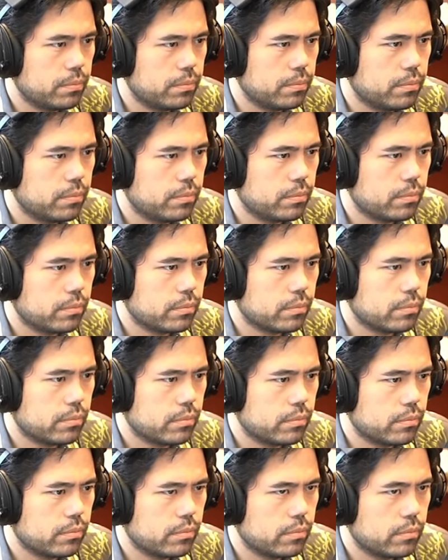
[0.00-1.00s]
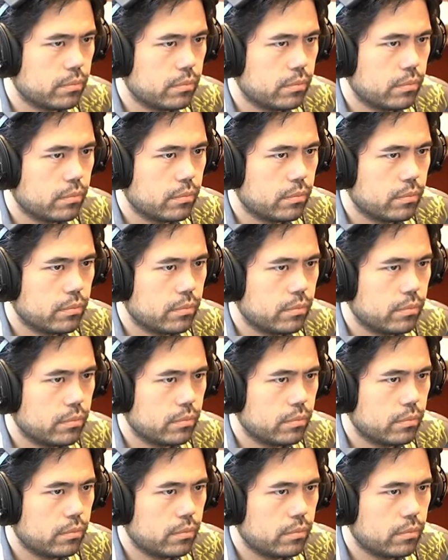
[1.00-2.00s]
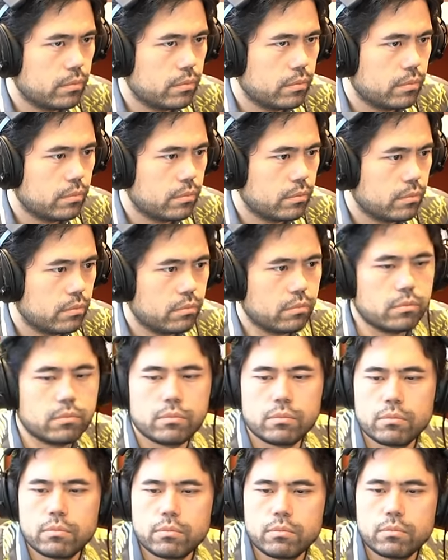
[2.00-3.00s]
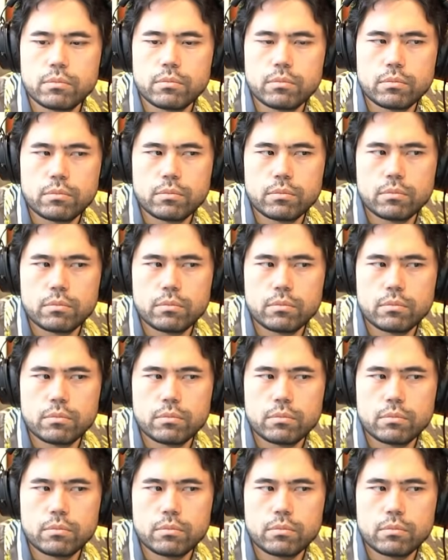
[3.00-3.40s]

Nothing is said.